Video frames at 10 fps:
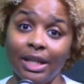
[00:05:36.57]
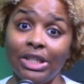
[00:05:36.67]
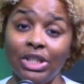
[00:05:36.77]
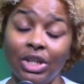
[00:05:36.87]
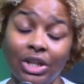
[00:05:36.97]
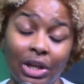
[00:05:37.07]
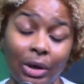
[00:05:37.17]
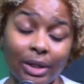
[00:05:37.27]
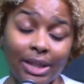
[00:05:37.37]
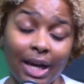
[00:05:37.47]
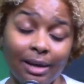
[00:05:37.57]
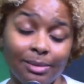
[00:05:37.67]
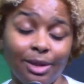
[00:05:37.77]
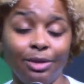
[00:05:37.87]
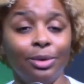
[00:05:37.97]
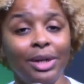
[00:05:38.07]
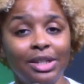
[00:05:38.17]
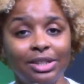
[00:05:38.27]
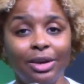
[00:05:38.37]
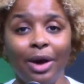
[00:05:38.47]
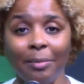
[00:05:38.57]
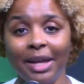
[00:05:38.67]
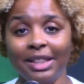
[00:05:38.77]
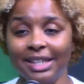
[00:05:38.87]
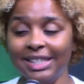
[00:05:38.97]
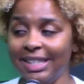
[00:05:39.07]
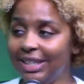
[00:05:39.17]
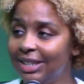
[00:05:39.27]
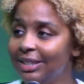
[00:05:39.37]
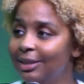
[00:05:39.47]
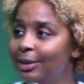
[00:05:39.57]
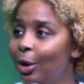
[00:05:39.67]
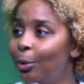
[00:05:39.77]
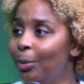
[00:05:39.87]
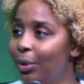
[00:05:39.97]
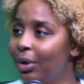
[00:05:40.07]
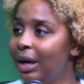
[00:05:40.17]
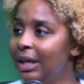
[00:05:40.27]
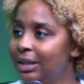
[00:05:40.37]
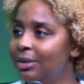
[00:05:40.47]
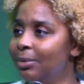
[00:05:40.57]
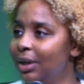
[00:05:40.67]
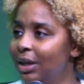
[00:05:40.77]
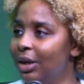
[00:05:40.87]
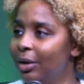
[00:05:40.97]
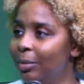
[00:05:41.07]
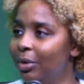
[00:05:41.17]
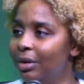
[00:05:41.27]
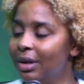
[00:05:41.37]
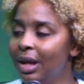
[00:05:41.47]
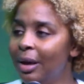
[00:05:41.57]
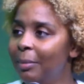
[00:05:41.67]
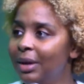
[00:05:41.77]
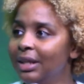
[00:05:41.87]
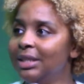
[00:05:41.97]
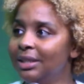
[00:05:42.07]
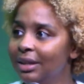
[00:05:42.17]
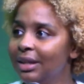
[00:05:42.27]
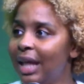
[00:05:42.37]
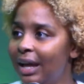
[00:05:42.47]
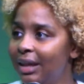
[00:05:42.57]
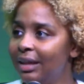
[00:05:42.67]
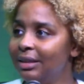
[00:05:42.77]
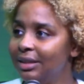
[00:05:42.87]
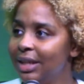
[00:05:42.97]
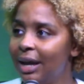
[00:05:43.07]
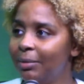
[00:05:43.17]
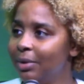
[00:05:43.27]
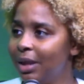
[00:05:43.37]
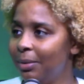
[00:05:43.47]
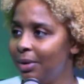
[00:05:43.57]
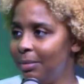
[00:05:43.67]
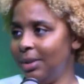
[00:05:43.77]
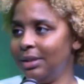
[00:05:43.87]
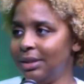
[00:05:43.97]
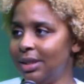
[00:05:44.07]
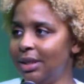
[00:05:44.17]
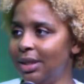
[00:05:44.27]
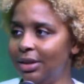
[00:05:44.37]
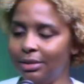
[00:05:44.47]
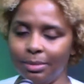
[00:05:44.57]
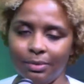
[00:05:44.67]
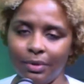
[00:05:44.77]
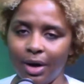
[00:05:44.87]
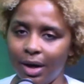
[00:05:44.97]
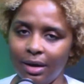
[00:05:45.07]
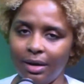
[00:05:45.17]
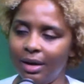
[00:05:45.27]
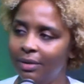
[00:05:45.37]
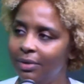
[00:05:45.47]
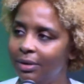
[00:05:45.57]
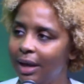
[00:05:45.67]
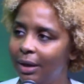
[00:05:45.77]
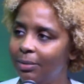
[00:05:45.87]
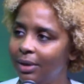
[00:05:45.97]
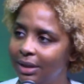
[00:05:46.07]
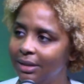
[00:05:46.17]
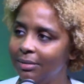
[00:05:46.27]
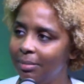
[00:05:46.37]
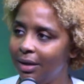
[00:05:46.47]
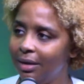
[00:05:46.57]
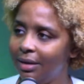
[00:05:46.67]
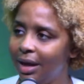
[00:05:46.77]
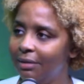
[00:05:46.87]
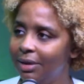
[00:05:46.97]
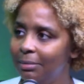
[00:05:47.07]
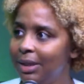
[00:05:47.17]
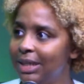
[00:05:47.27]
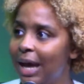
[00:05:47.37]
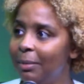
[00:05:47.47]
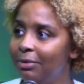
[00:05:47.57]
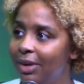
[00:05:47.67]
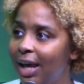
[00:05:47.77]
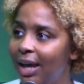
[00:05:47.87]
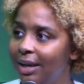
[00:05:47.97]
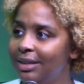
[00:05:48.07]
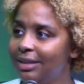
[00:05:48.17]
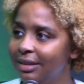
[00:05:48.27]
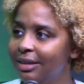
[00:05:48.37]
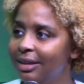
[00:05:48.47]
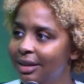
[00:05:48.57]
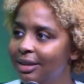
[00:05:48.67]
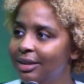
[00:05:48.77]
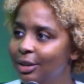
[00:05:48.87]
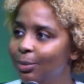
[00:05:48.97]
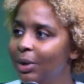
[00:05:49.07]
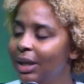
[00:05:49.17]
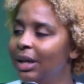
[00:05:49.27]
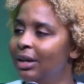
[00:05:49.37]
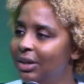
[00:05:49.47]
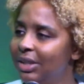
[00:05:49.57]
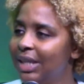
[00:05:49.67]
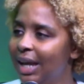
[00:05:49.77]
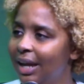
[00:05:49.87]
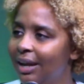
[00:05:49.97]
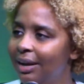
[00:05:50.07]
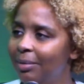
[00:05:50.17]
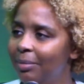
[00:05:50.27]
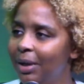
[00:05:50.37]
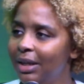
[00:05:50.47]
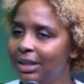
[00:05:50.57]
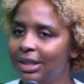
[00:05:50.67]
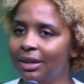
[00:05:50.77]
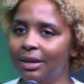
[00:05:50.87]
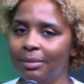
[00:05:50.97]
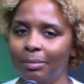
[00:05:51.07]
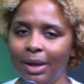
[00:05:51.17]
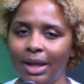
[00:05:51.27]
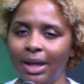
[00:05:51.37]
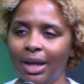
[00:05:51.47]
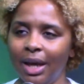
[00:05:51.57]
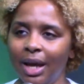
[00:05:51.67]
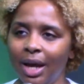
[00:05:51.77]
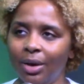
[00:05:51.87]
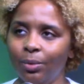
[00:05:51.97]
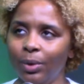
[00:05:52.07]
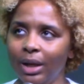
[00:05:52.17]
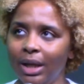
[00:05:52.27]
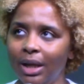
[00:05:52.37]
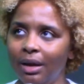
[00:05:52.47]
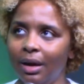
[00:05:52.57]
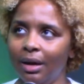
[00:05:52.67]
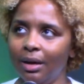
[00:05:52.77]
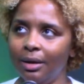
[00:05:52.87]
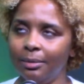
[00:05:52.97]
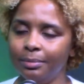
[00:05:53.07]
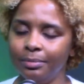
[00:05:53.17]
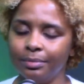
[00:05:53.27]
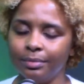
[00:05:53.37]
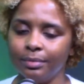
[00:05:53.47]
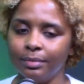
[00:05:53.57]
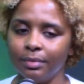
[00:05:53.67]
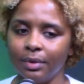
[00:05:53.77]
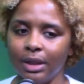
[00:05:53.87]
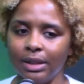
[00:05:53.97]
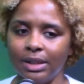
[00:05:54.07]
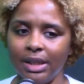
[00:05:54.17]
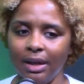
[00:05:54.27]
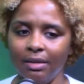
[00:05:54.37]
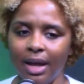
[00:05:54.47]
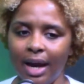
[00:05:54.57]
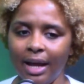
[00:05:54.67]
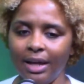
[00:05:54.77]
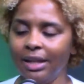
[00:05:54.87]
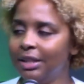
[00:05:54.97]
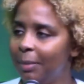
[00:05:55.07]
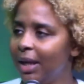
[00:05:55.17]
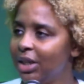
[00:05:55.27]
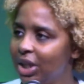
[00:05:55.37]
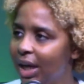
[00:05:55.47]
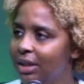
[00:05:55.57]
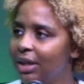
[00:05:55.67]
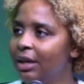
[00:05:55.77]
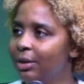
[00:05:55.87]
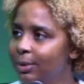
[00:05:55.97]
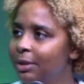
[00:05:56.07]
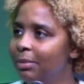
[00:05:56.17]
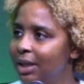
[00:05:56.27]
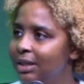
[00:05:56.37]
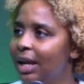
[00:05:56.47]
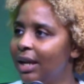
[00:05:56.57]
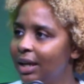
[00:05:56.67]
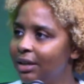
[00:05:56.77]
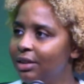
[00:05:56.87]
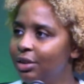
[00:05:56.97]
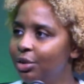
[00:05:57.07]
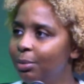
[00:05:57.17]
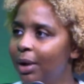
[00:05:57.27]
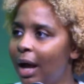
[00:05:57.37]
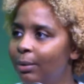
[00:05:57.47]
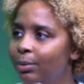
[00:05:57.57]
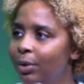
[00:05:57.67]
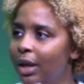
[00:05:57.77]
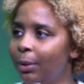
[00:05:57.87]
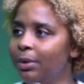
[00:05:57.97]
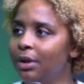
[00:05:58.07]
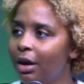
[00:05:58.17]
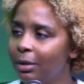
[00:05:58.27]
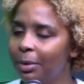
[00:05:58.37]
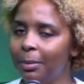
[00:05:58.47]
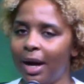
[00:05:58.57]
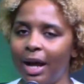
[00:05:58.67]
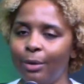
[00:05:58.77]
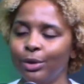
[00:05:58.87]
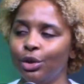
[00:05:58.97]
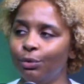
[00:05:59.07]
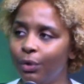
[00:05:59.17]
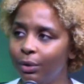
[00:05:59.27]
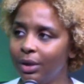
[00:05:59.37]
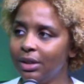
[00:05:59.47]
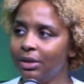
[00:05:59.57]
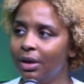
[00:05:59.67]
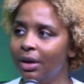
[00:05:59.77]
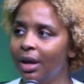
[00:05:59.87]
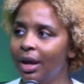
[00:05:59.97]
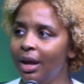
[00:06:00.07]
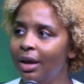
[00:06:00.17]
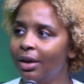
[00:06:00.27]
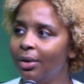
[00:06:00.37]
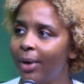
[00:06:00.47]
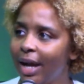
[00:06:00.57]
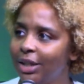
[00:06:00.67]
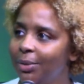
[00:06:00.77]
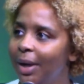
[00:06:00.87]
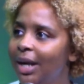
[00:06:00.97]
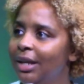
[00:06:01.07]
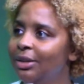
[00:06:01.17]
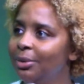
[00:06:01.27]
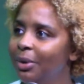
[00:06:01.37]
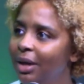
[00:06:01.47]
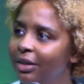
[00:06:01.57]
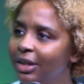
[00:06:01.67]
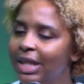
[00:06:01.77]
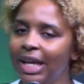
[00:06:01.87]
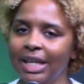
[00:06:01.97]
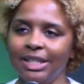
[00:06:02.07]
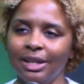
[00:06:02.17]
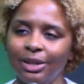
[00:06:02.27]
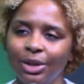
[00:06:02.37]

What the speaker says: took a long time. So 3 years ago, I made the decision to know more and to really learn more. But it took that length of time. What they were in the business 10 years before I even like really gave them the time of day to really understand. But it took me really seeing that I needed to make a change. Like it was some things that I needed to do. But when they were talking to me about it, I was so focused on graduating, doing other things, and